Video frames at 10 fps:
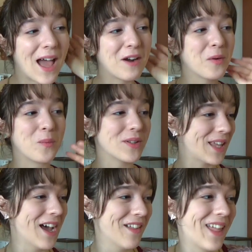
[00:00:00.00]
I don't know what
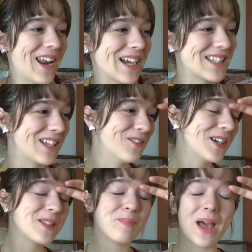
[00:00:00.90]
the hell that accent
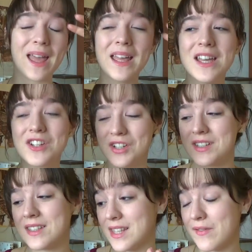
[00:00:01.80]
was, but
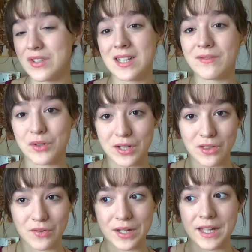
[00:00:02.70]
she's in
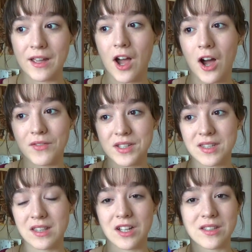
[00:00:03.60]
1743.
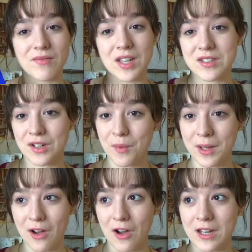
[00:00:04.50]
Obviously, lots of things are
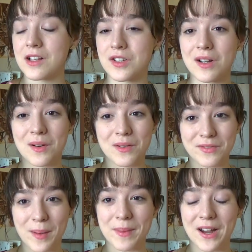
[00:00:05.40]
going on. So
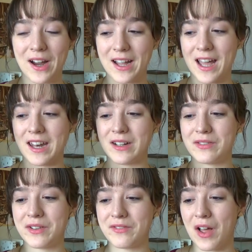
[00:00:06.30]
from there, it kind
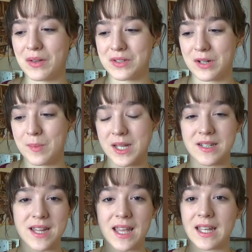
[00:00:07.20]
of follows her
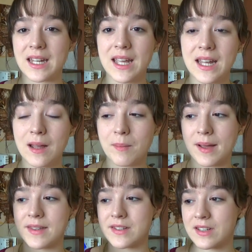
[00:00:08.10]
being taken in
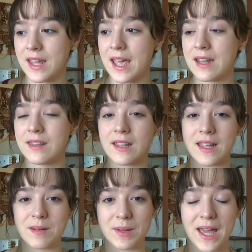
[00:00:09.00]
by this clan, the
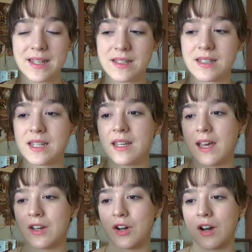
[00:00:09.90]
Clan
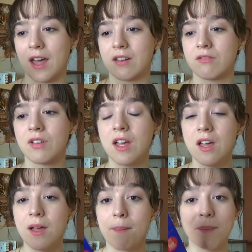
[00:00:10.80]
Mackenzie, and her kind of
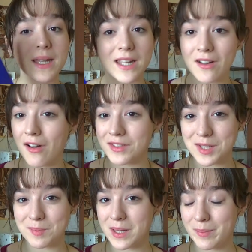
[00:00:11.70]
meeting all
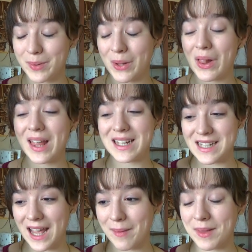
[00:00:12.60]
these people,
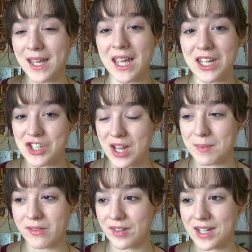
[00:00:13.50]
namely
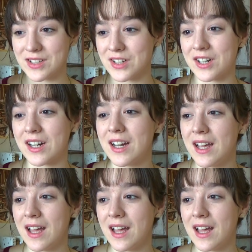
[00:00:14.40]
Jamie Fraser.